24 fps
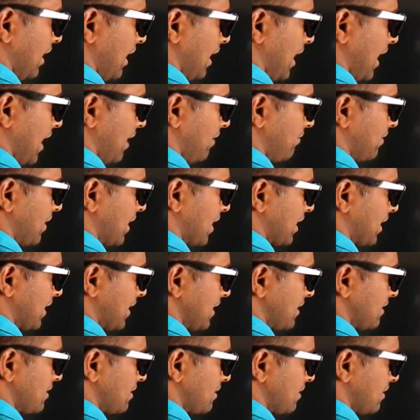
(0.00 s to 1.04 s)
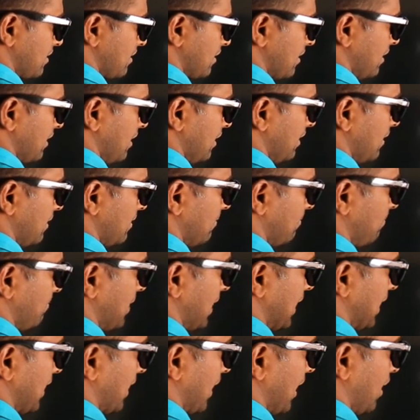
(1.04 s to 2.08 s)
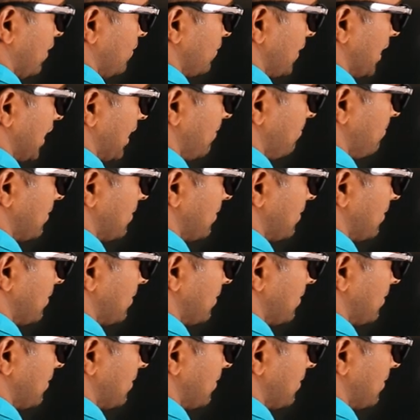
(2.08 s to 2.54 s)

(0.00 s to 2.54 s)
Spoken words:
After this, bring down the